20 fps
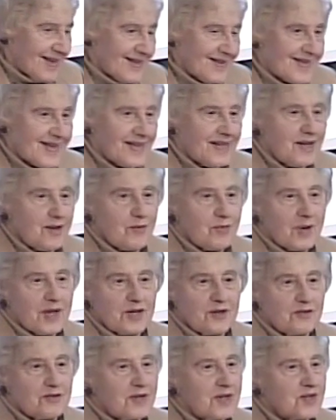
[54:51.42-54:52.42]
there's any
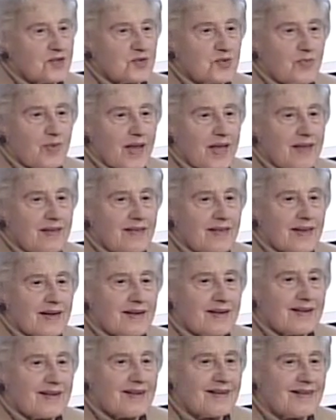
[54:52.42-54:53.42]
way to explain
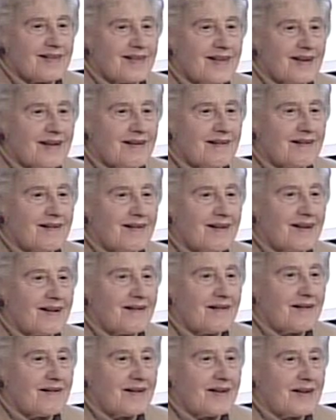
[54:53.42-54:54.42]
that. Uh,
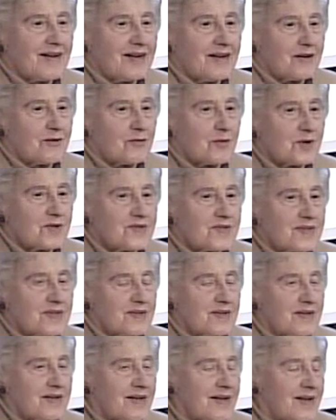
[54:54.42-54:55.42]
I, it was
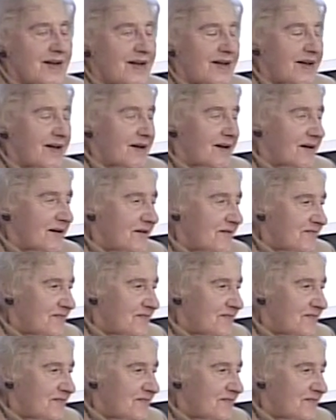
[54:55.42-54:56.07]
a. Uh,